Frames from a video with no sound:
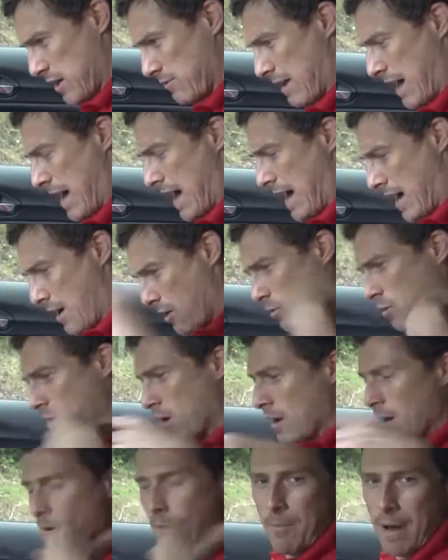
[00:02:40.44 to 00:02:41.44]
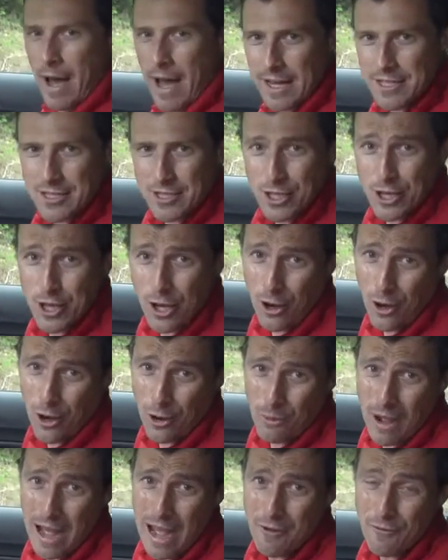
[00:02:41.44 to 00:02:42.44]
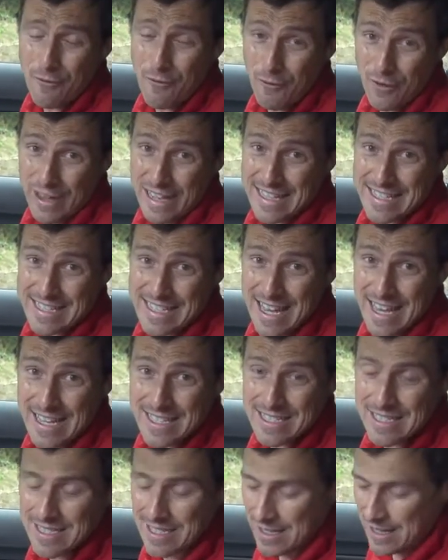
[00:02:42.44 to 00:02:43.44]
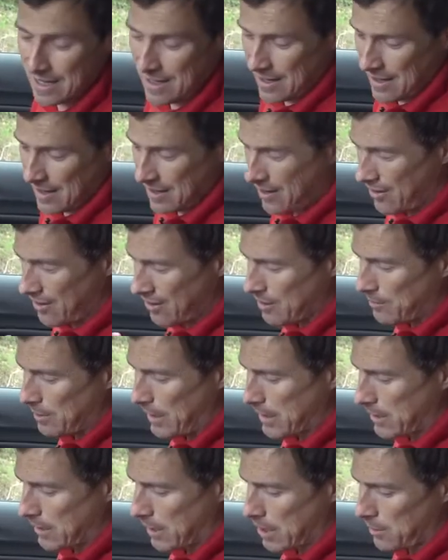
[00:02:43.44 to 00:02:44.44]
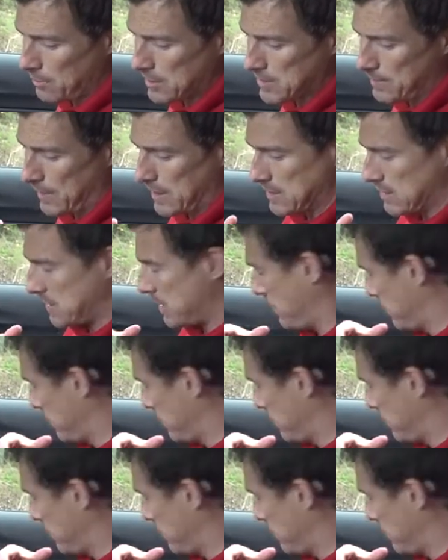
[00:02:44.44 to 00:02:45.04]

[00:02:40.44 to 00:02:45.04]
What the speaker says: don't, pass the carwow flick test. Can't complain at cubby spaces